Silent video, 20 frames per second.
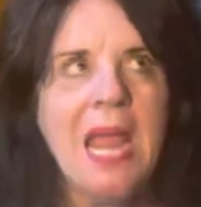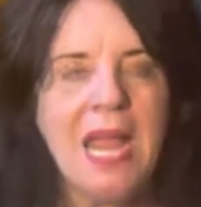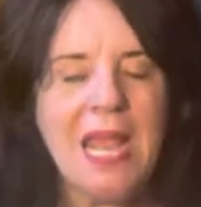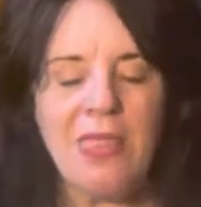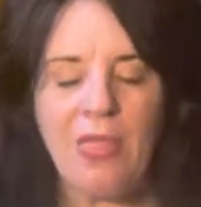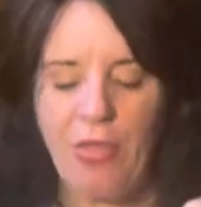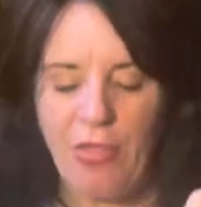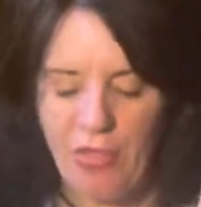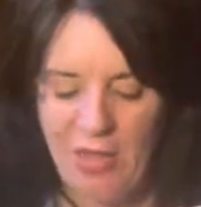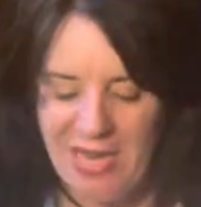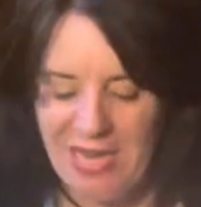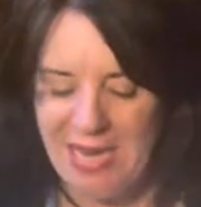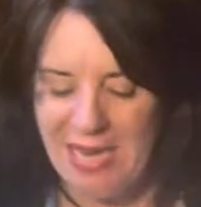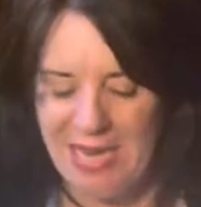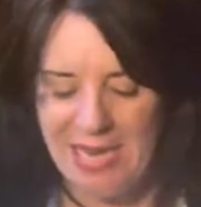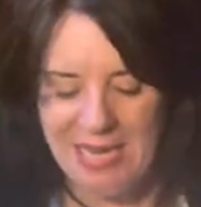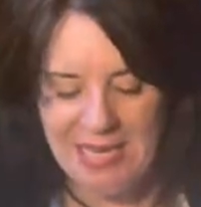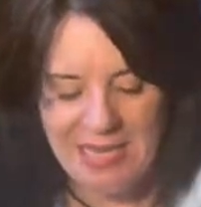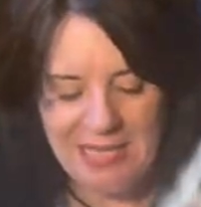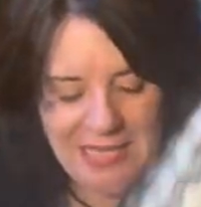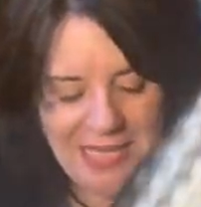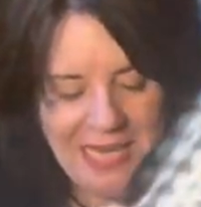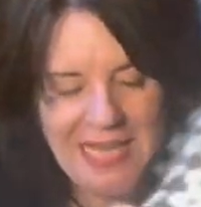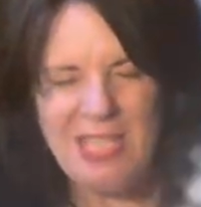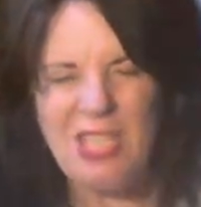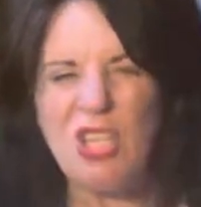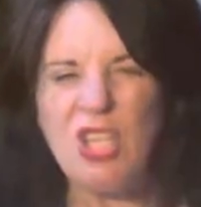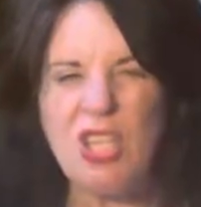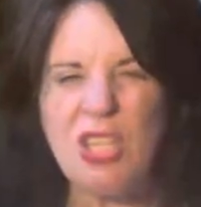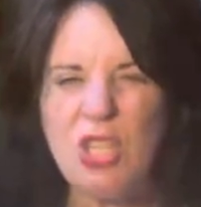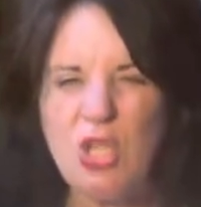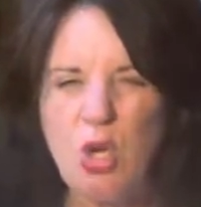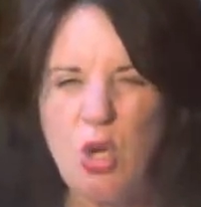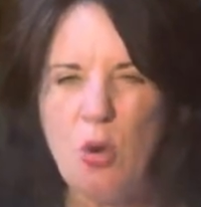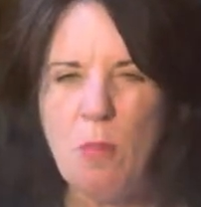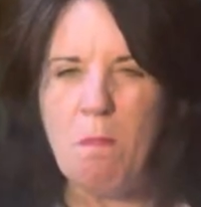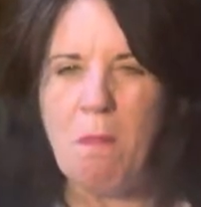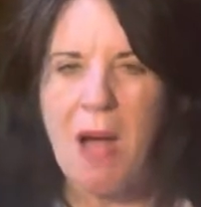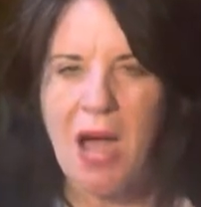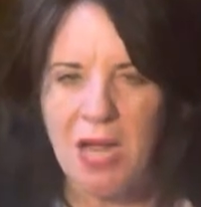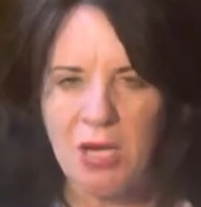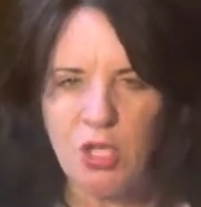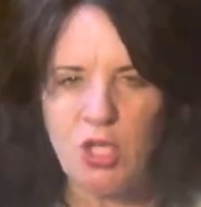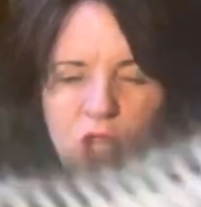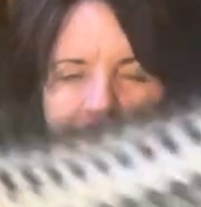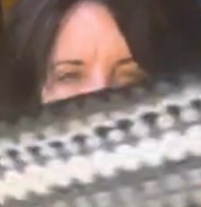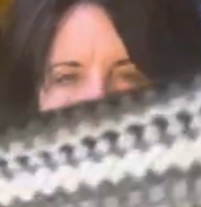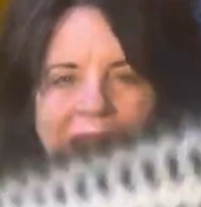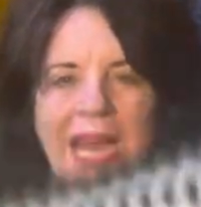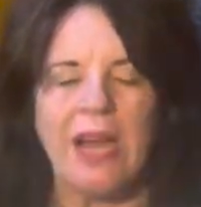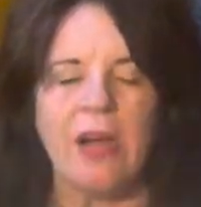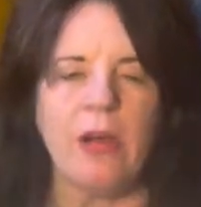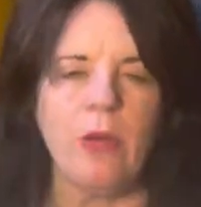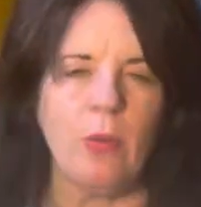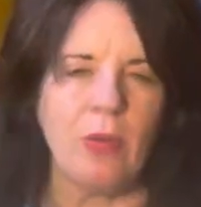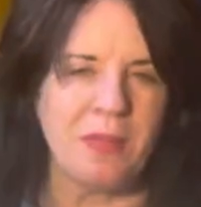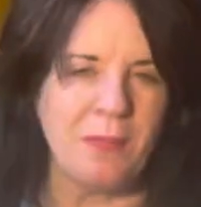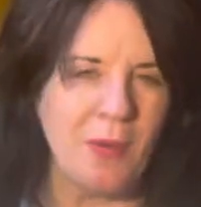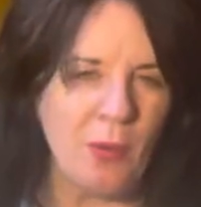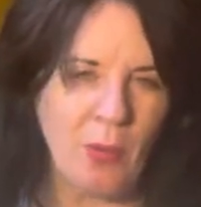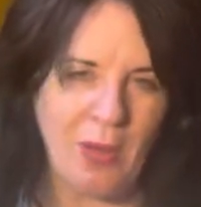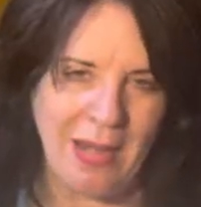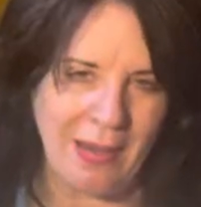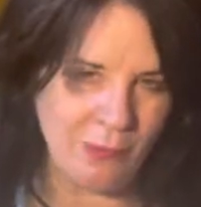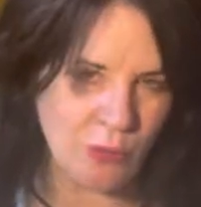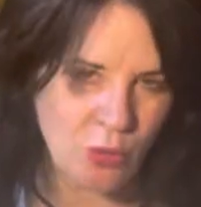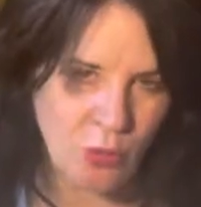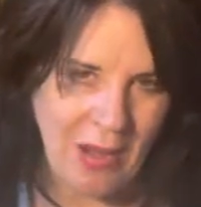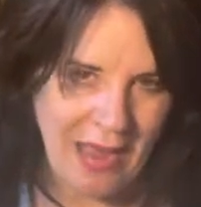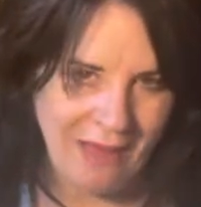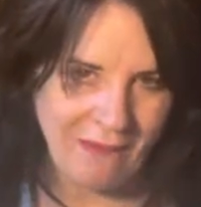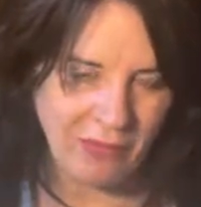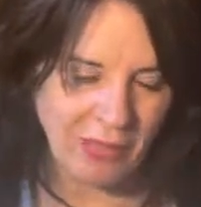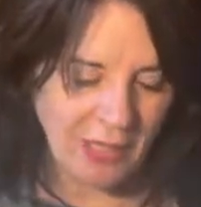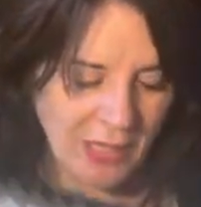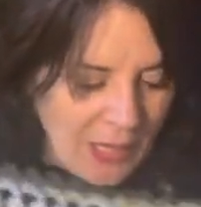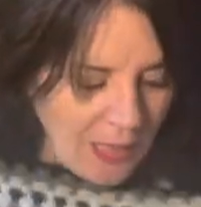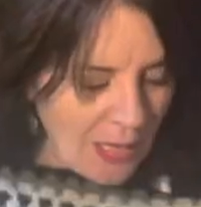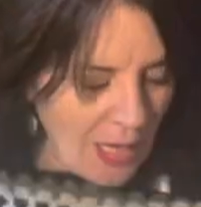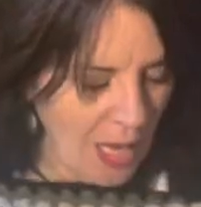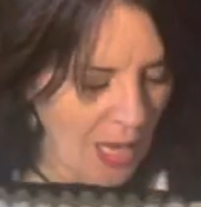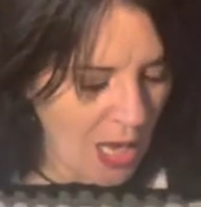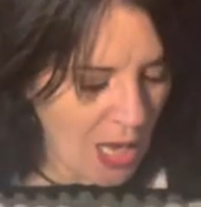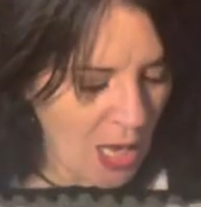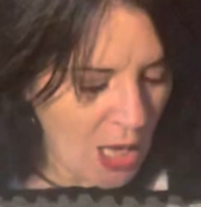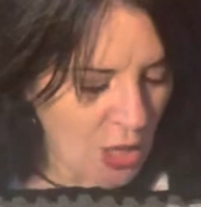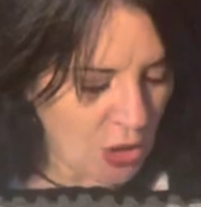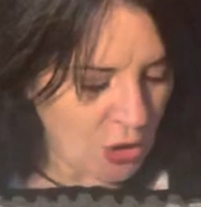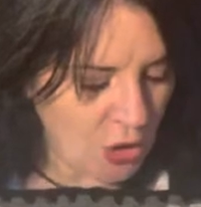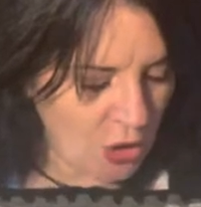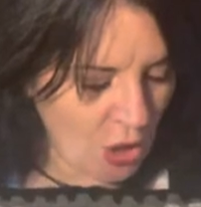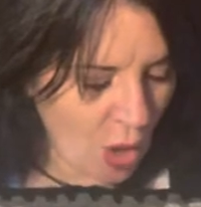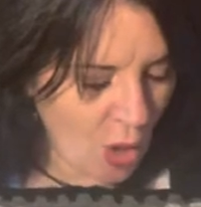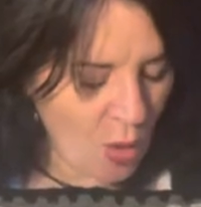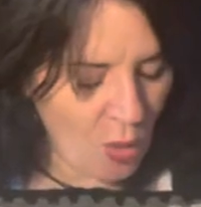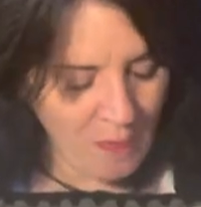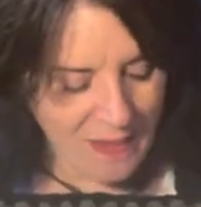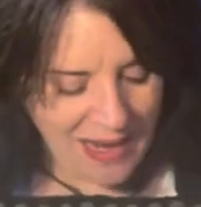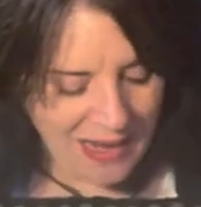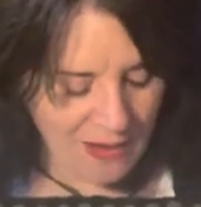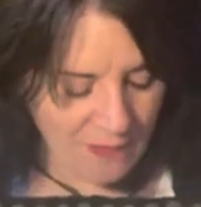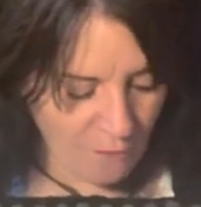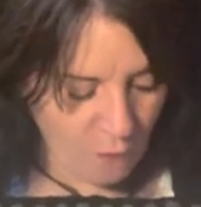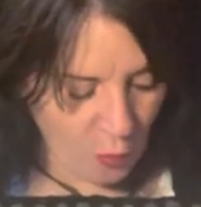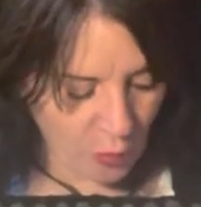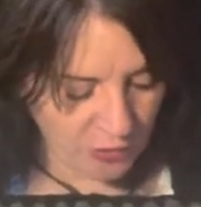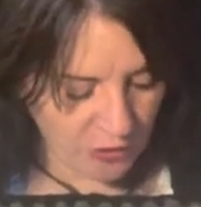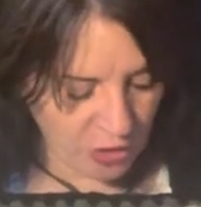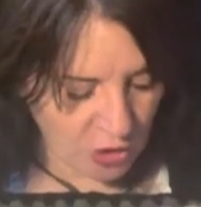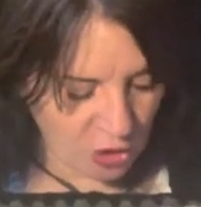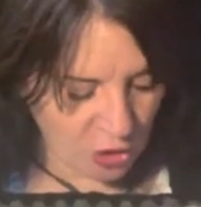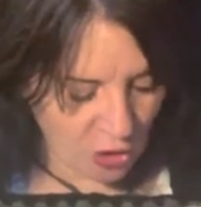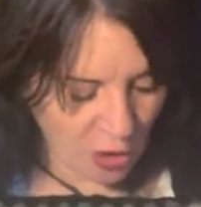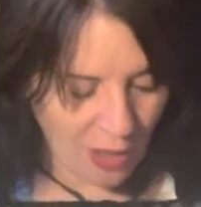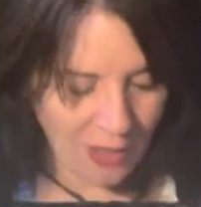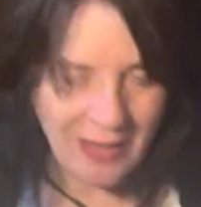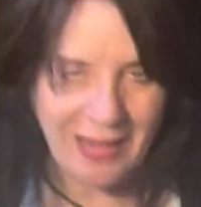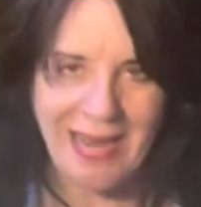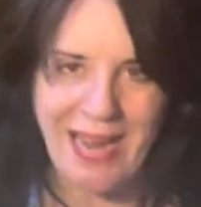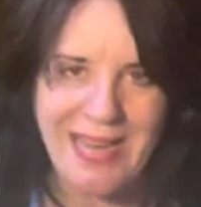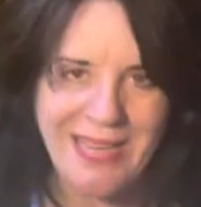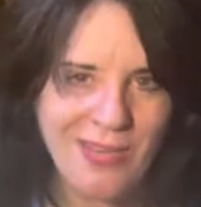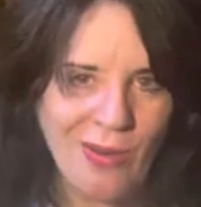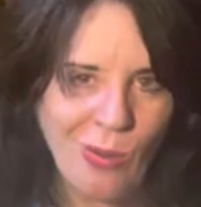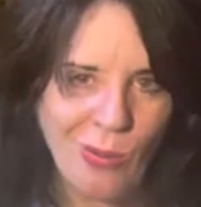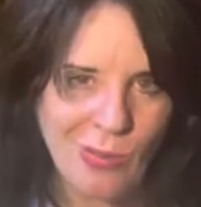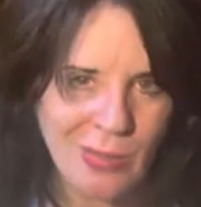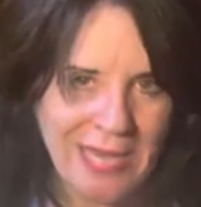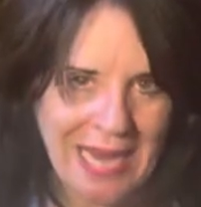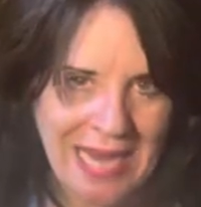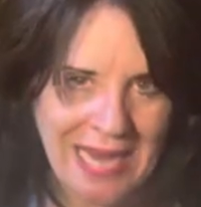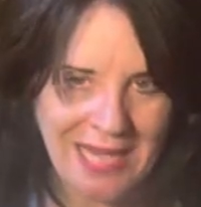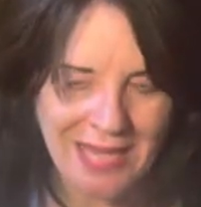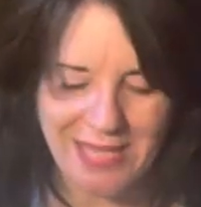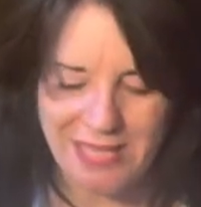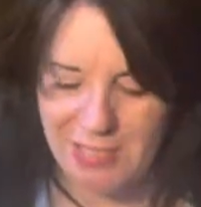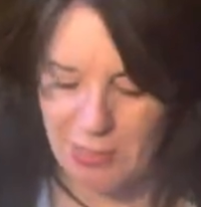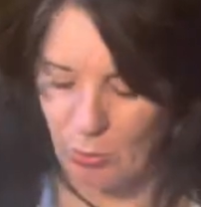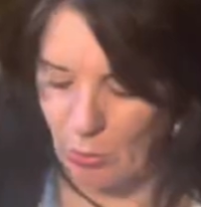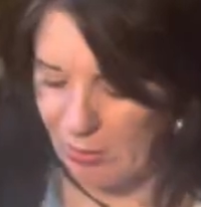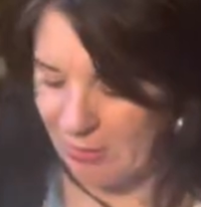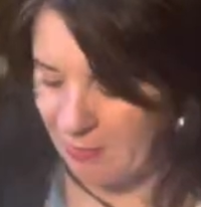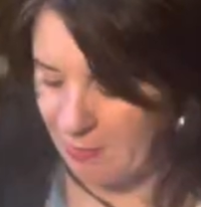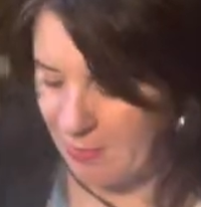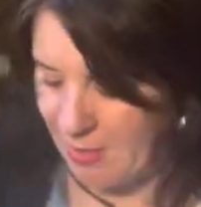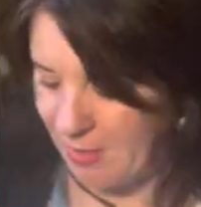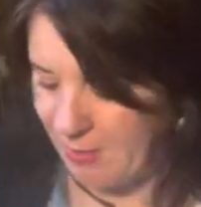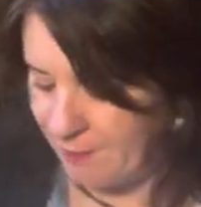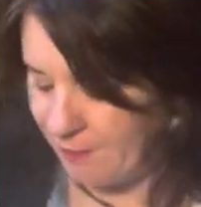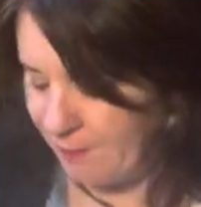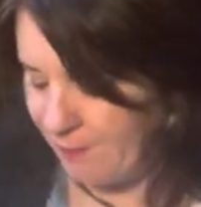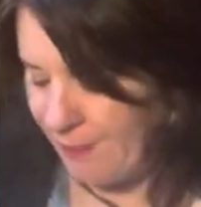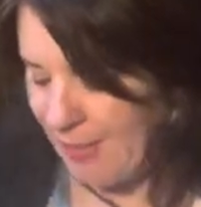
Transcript: The thing is, it's just too much to carry with me when I'm traveling. So back and forth to Charlotte, I don't take this with me.